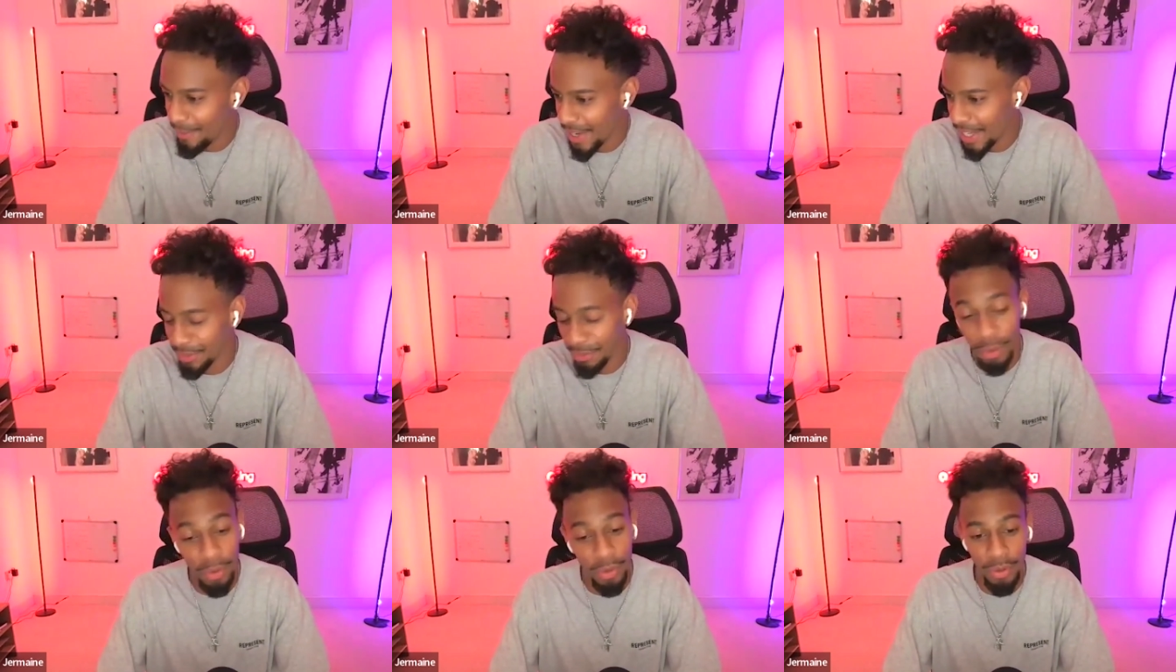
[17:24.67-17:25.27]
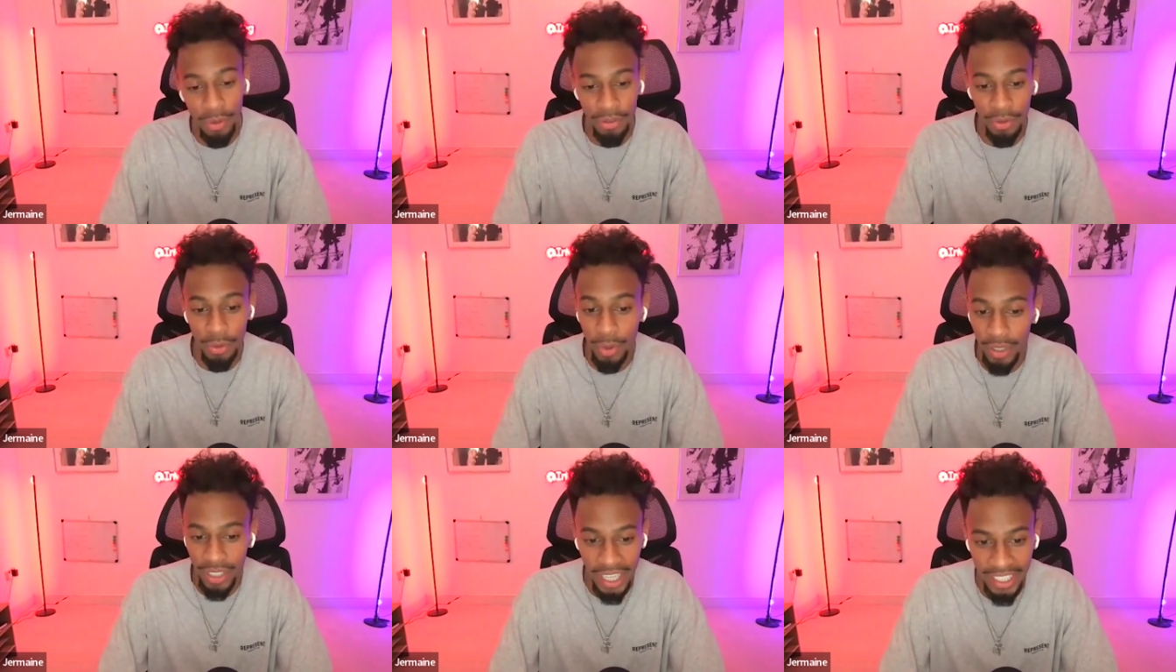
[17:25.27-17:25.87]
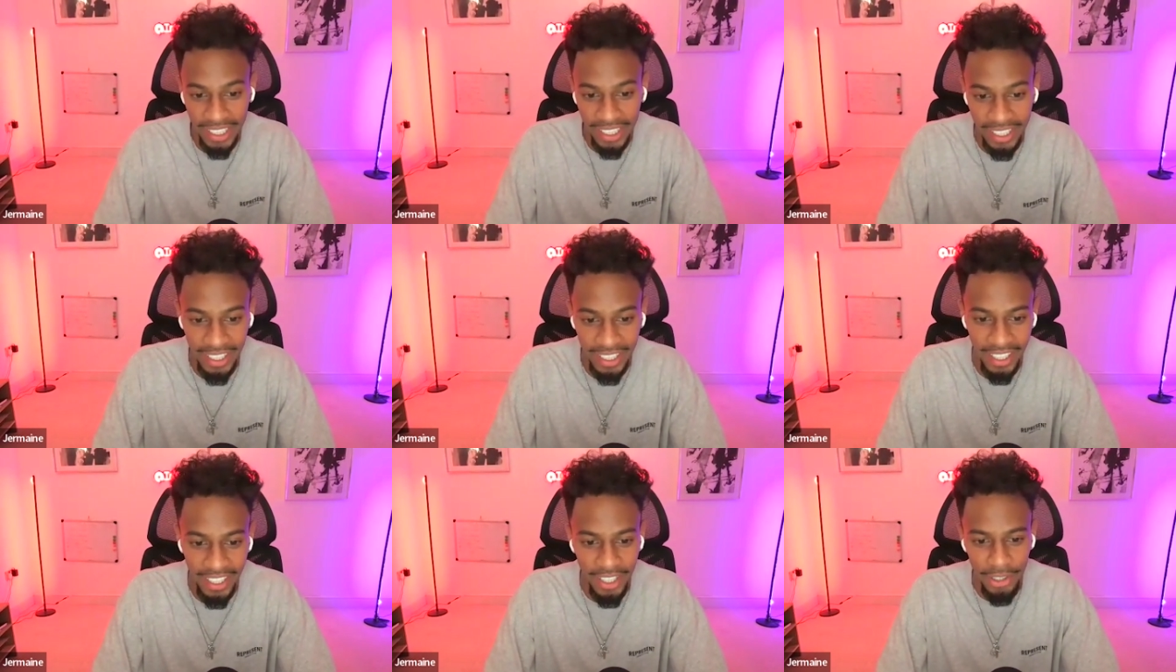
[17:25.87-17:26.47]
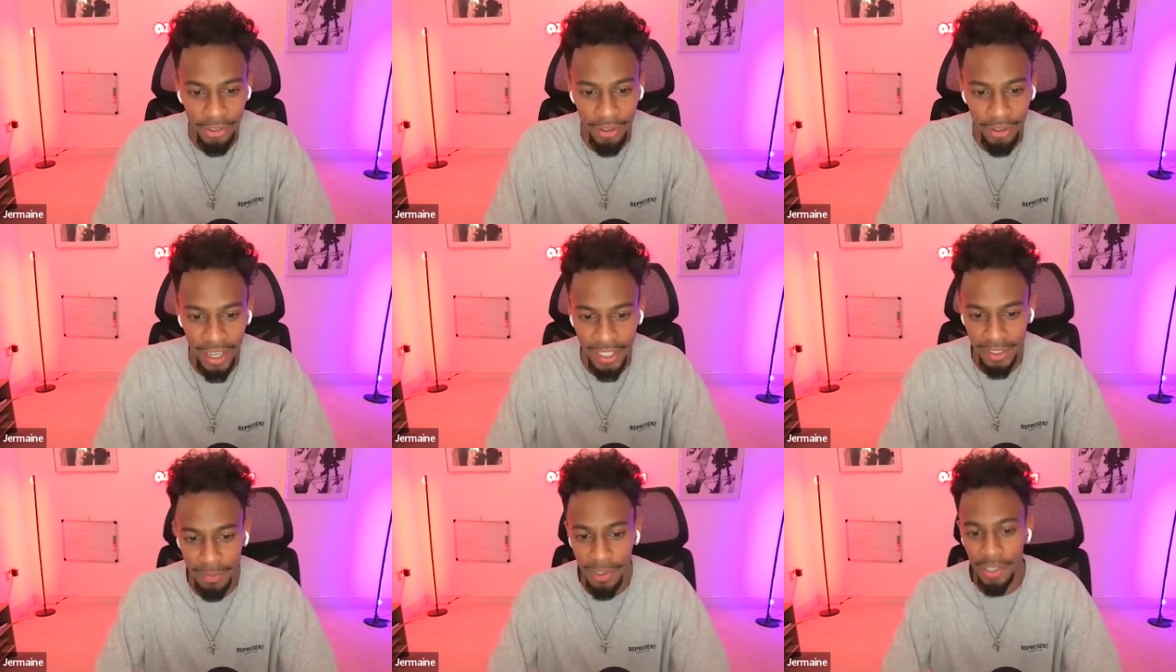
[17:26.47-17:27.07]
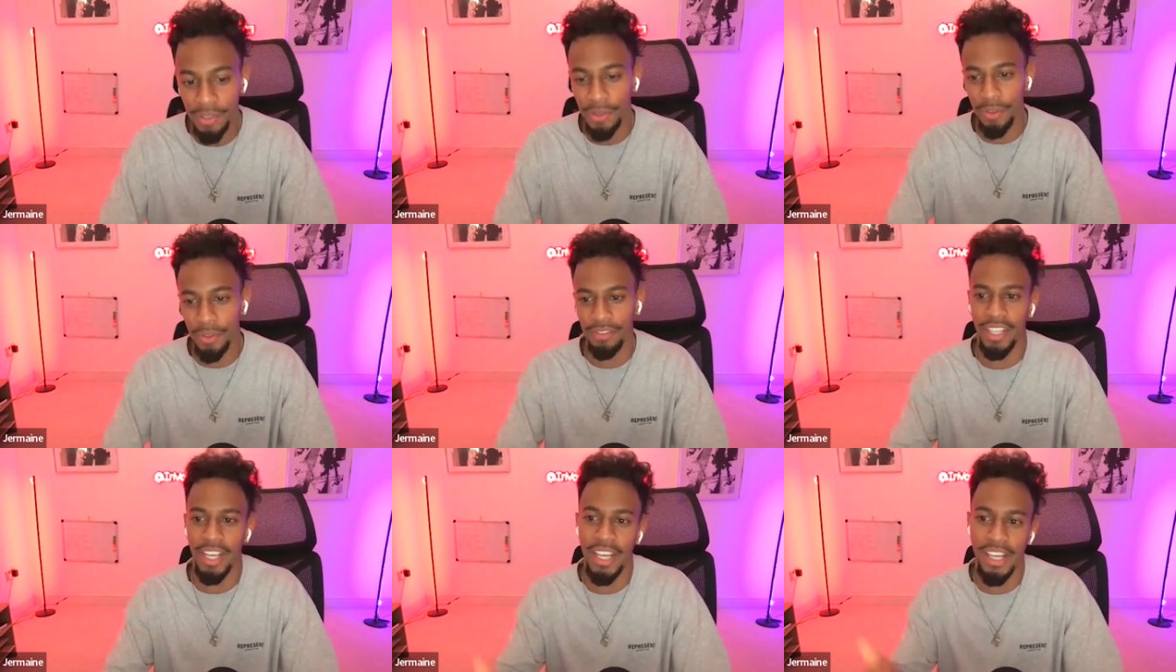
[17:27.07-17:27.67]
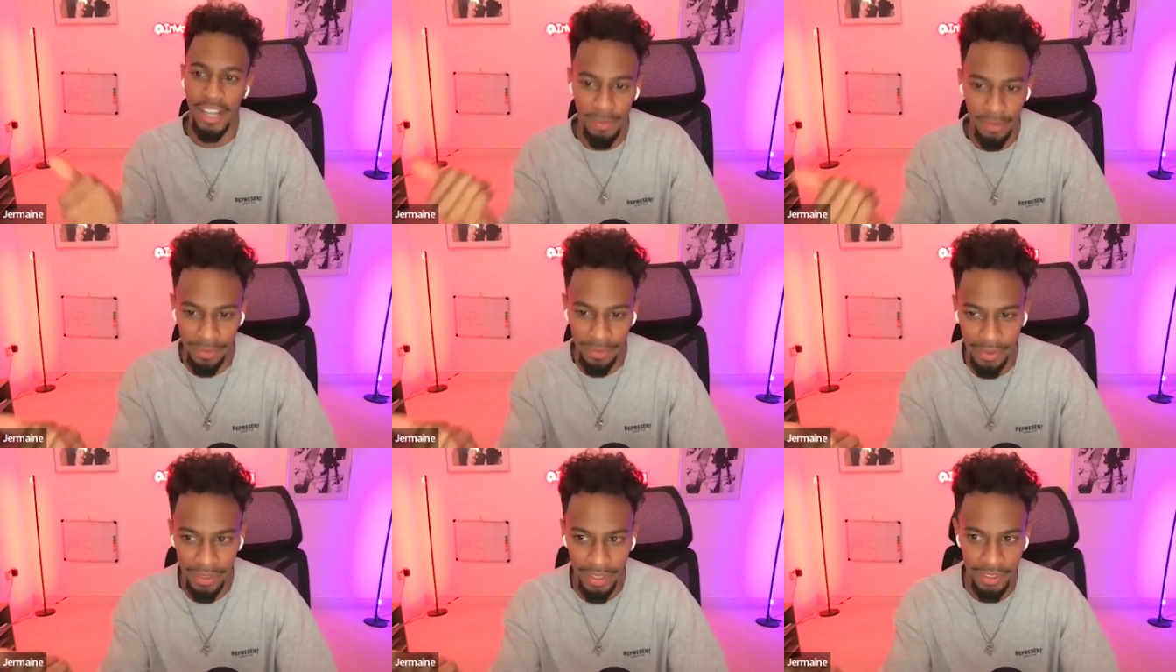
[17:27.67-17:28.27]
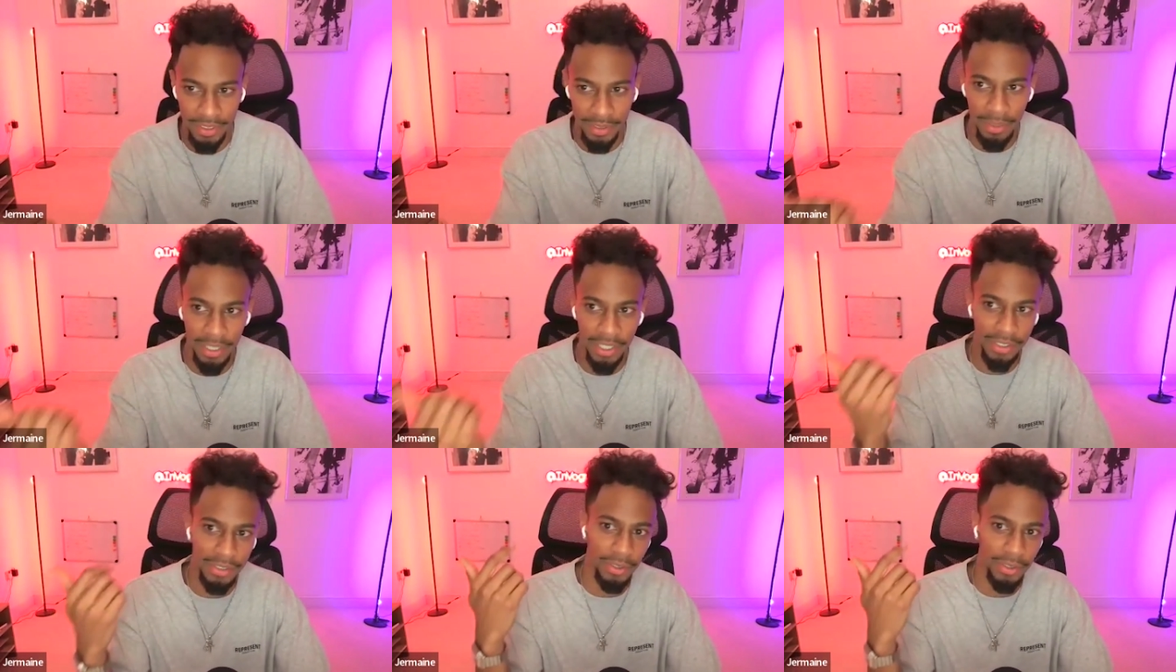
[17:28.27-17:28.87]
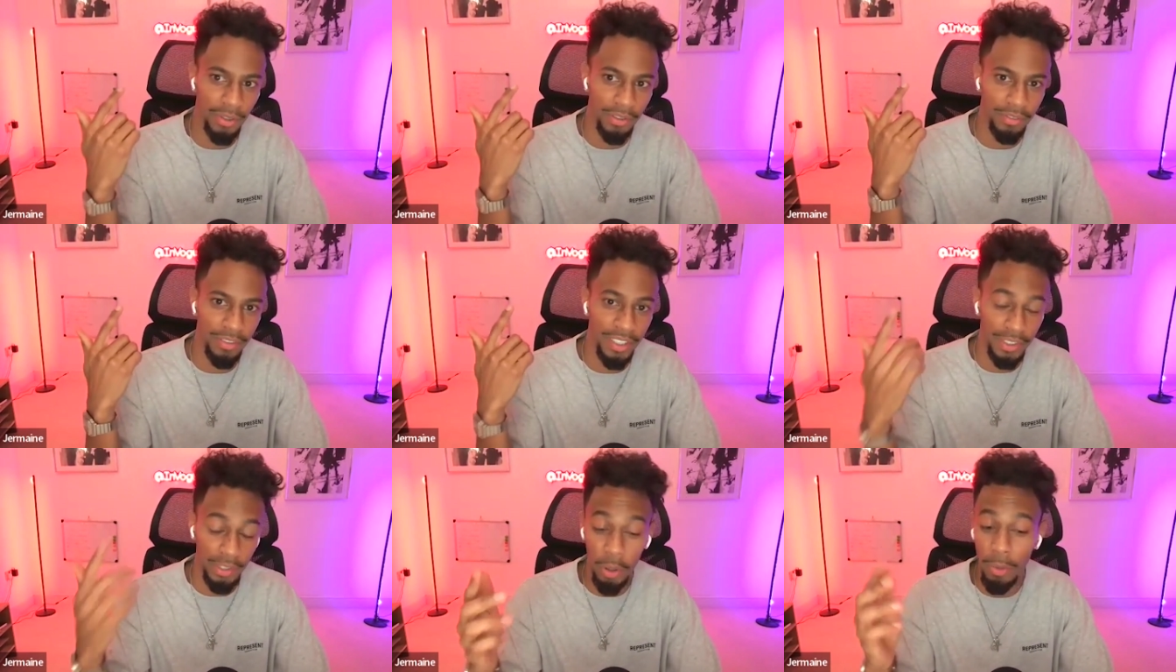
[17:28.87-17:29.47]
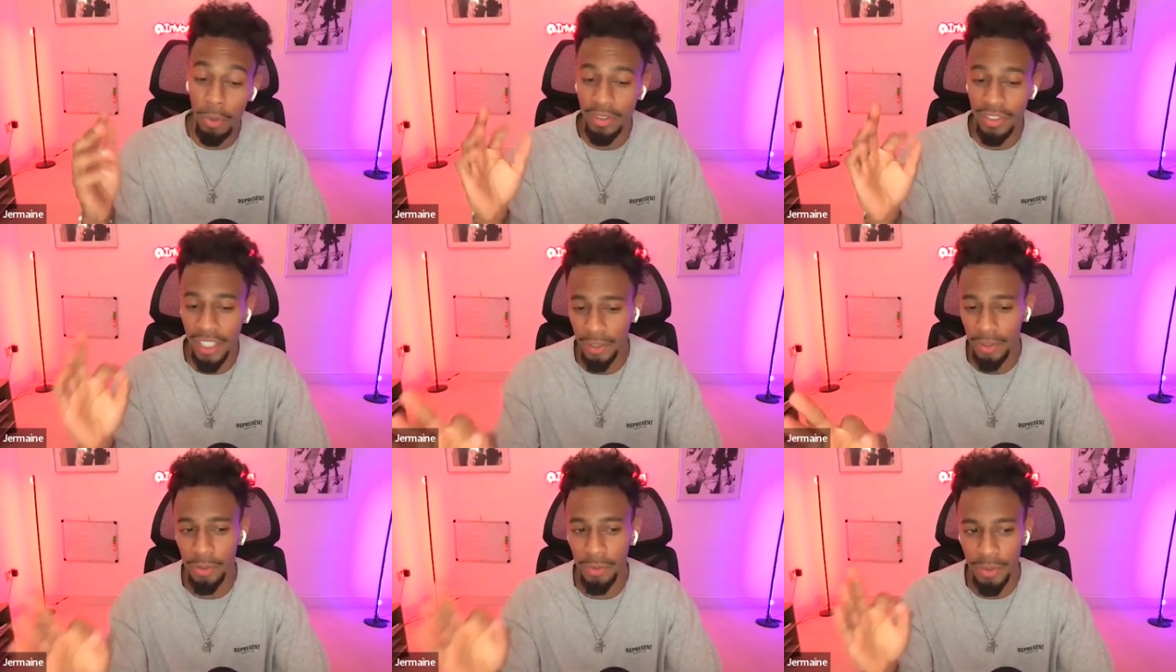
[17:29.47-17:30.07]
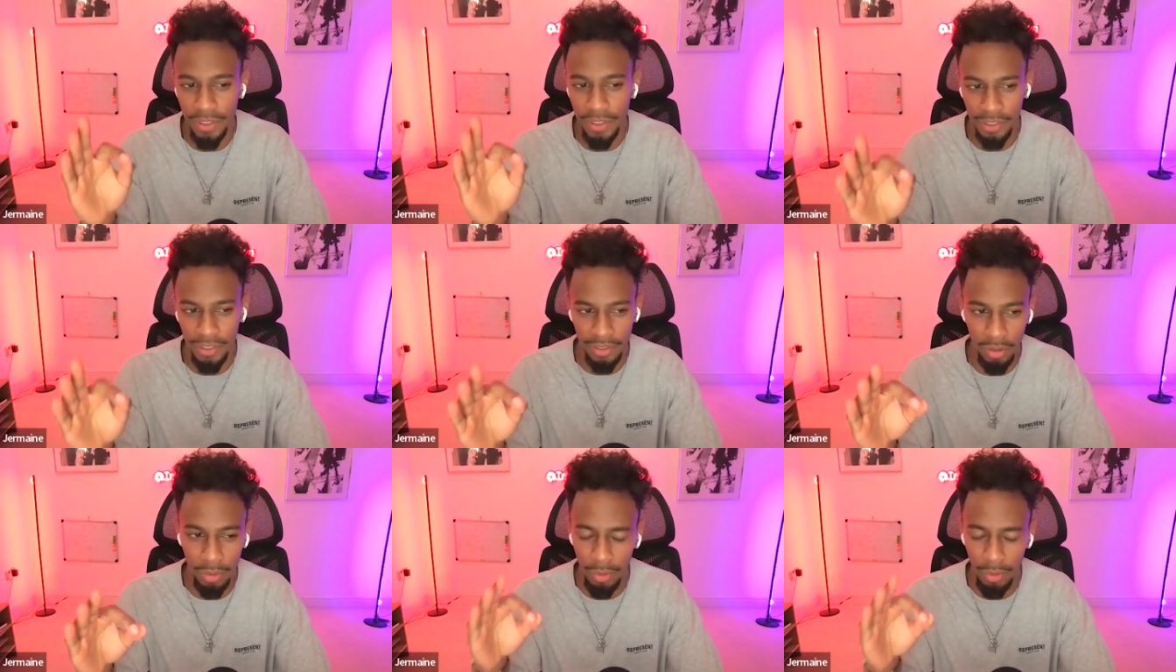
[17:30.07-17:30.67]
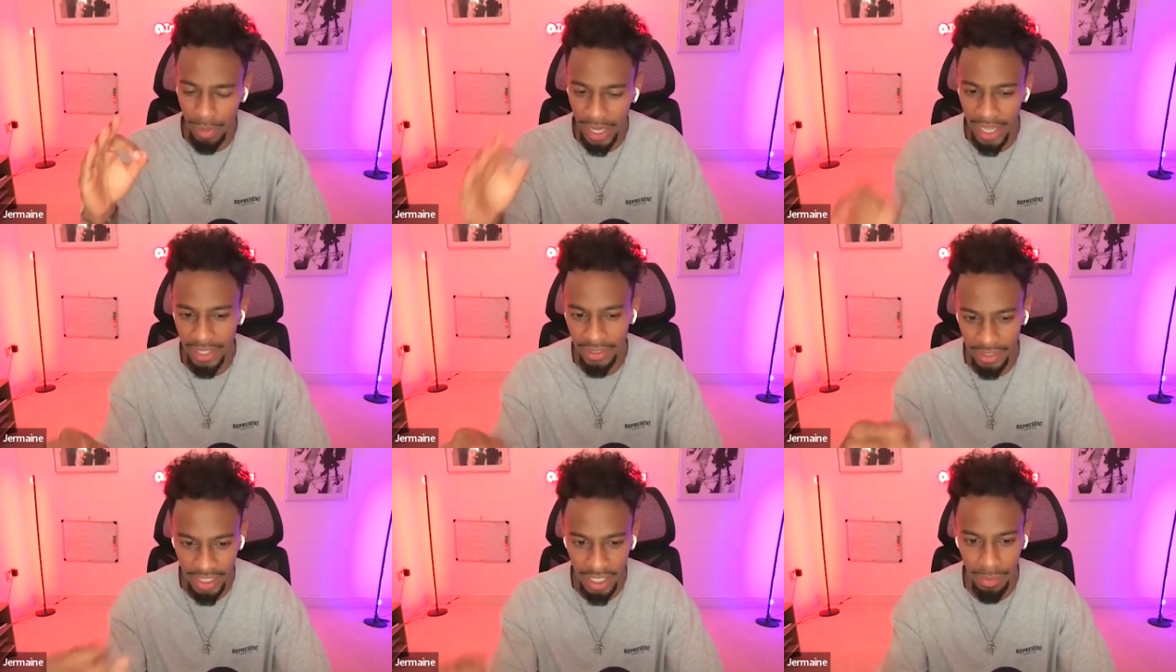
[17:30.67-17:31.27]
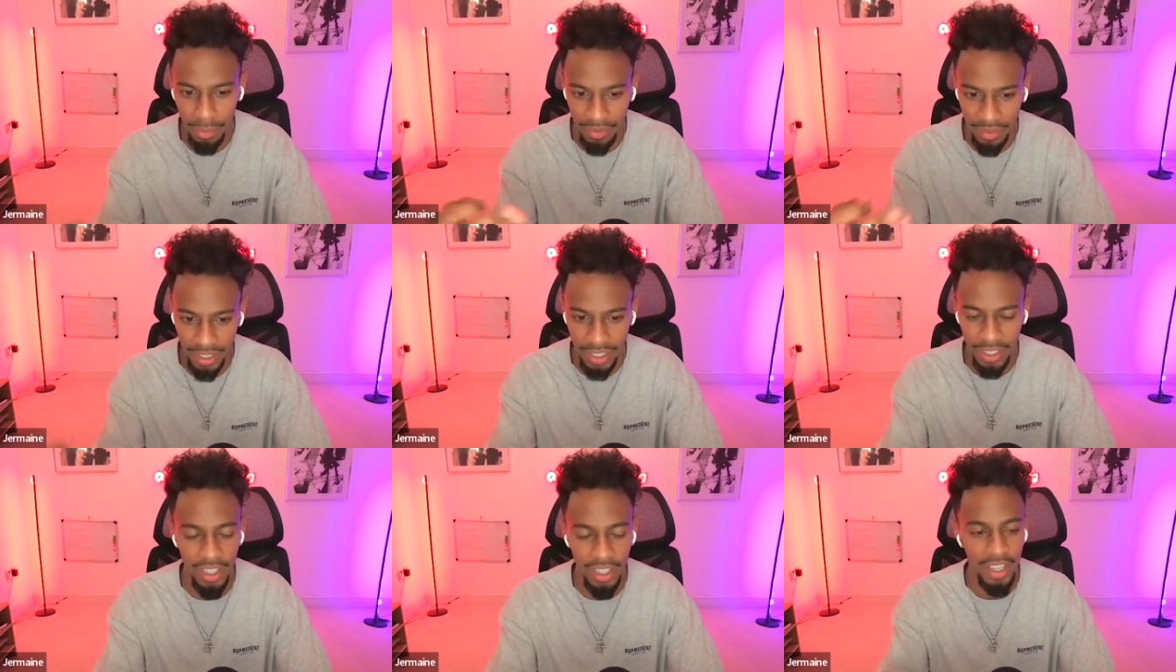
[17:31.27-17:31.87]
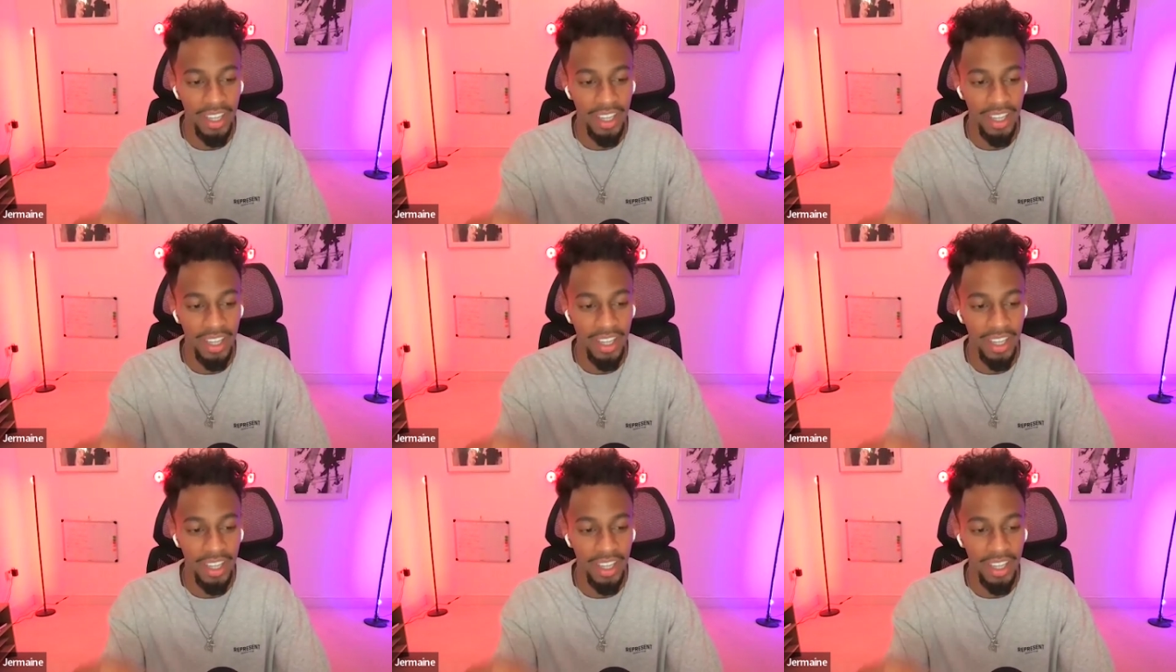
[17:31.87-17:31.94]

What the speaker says: It's all organic, right? It's a mixture of dating apps. It's a lot more technical because there's a lot more bands that come with it.